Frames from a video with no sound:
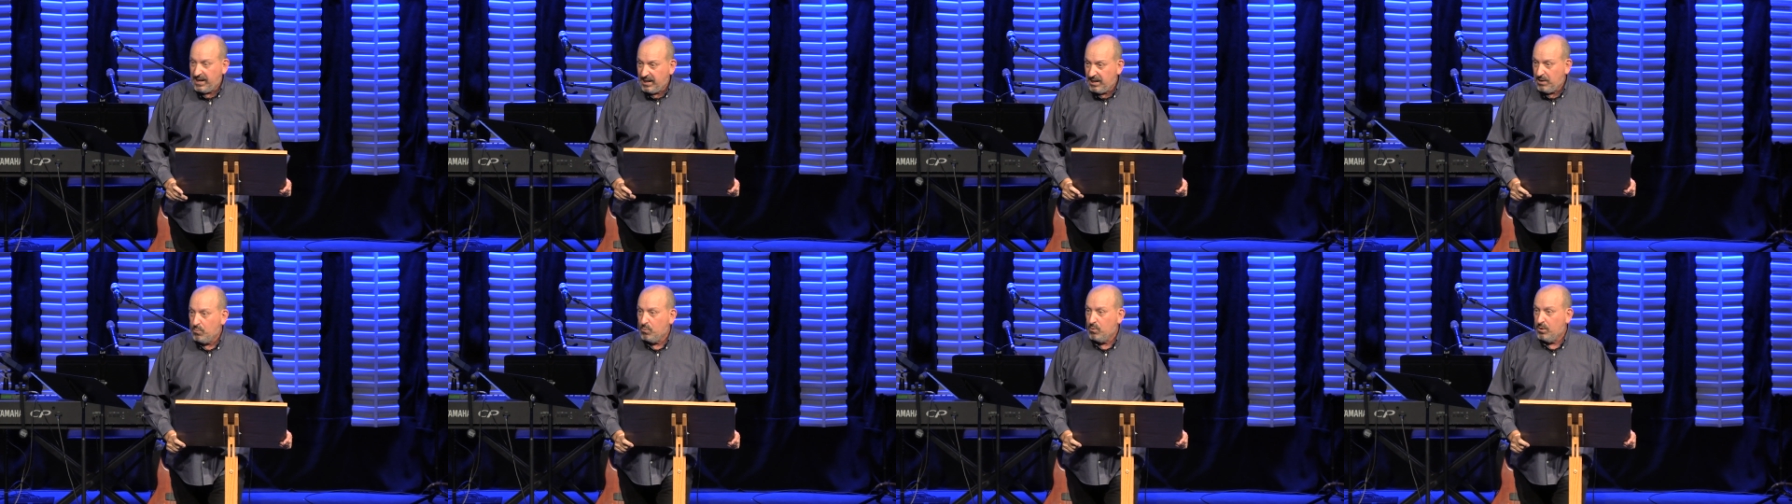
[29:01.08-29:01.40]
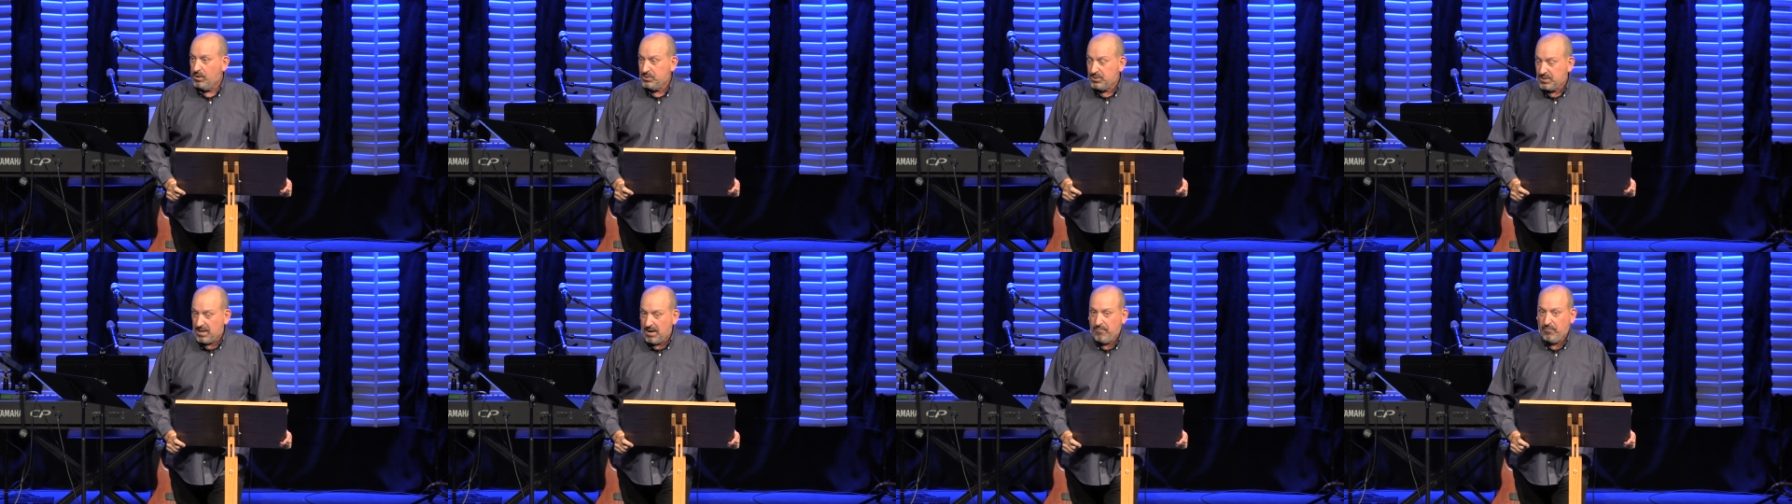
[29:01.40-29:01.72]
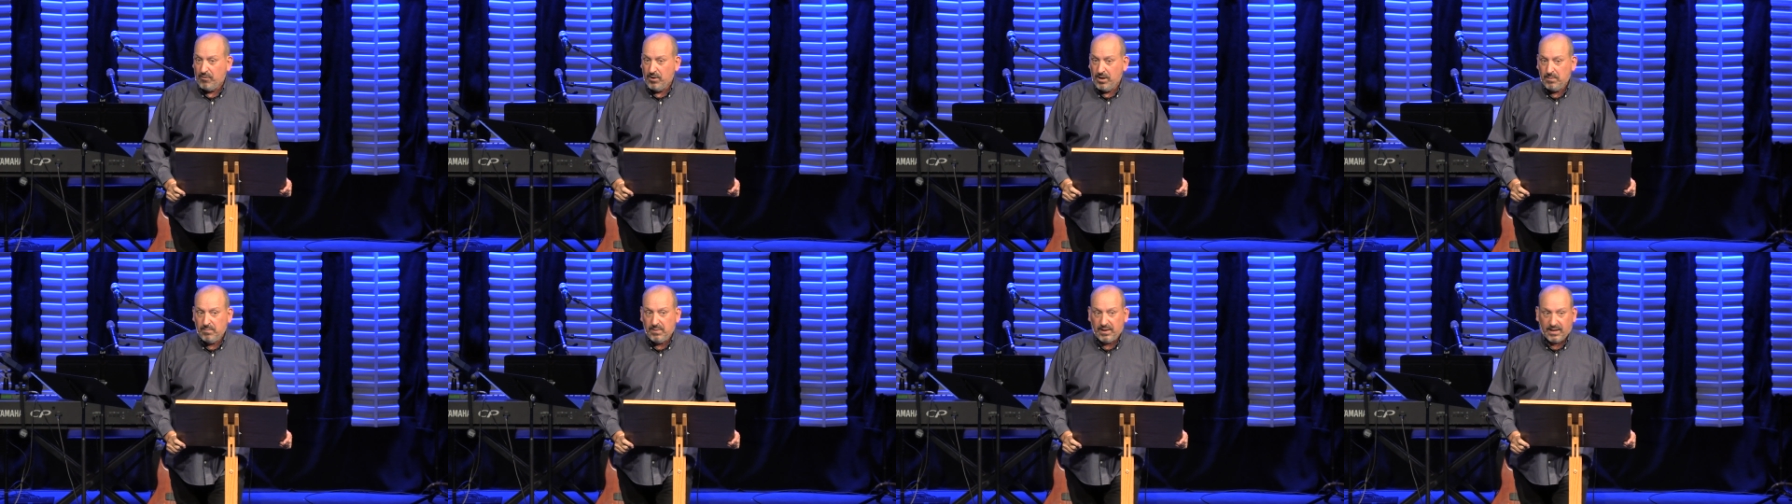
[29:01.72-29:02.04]
that we're
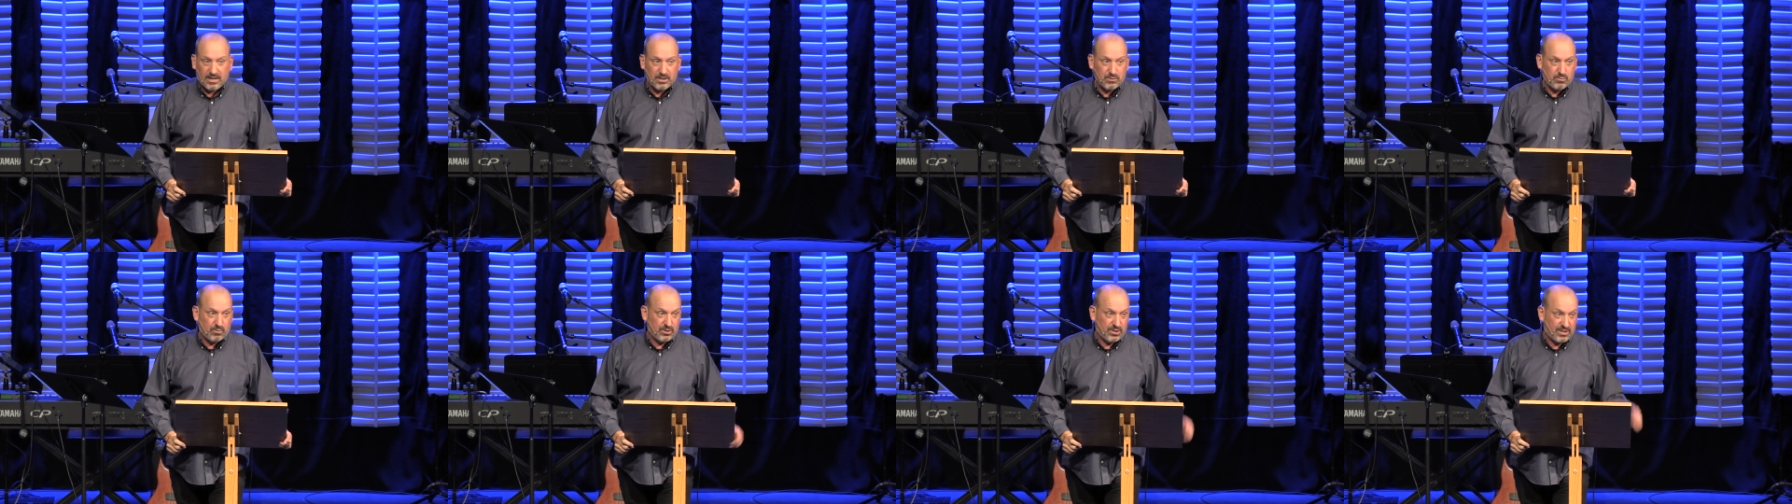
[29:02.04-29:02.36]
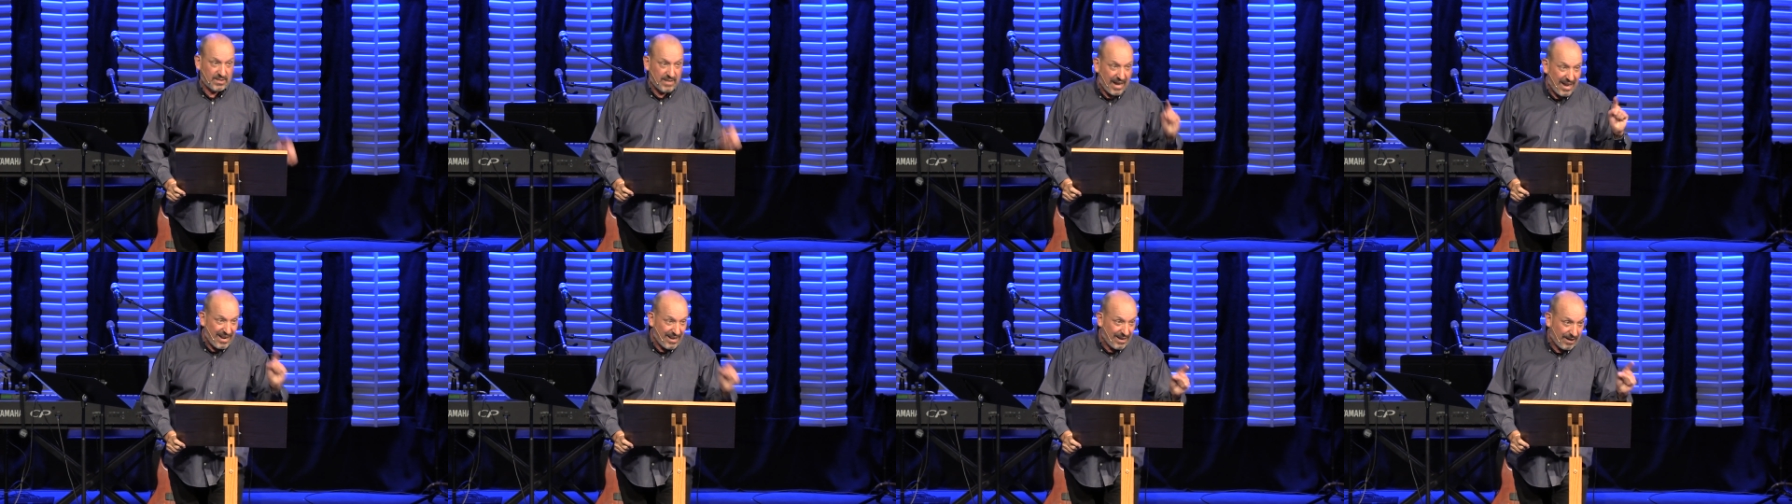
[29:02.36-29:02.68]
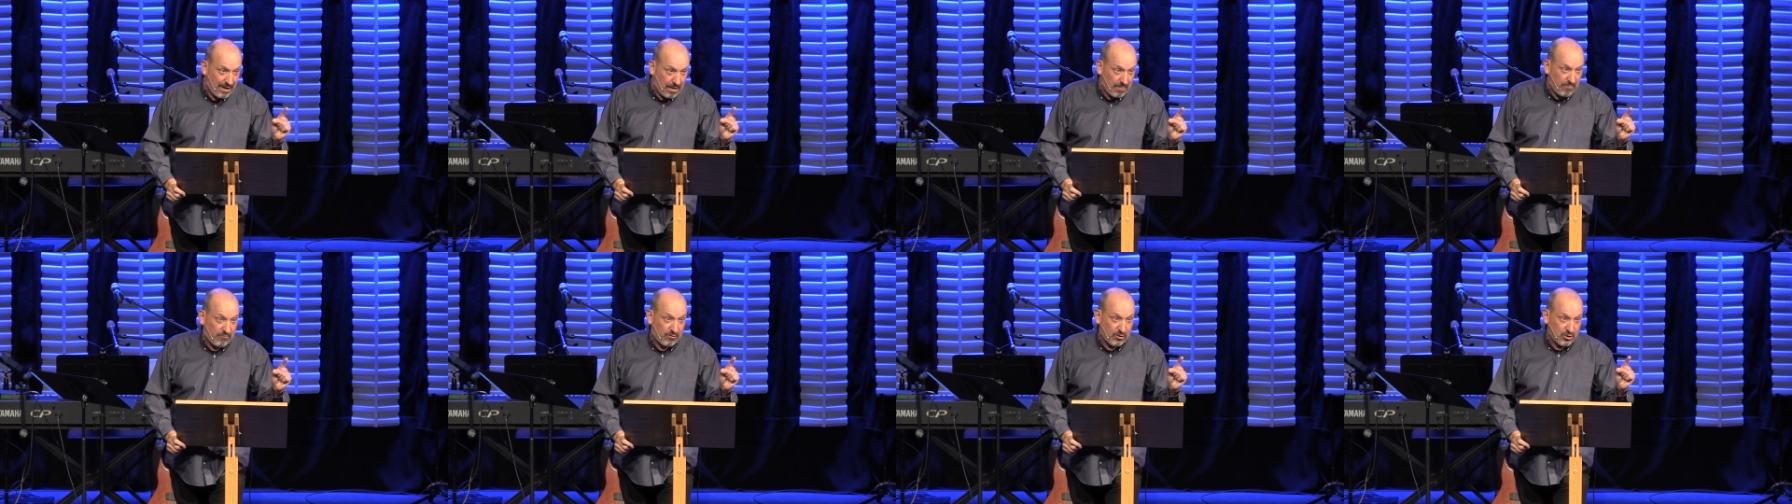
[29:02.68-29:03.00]
suffering because we're
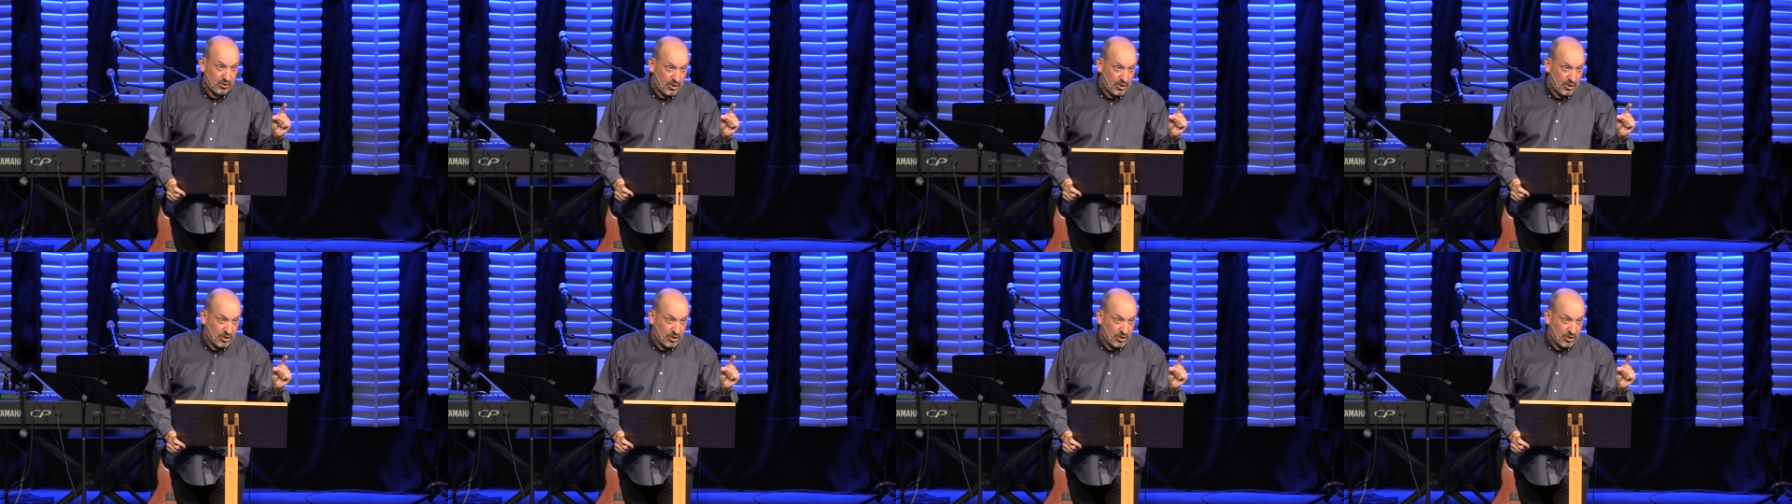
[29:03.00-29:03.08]
standing up for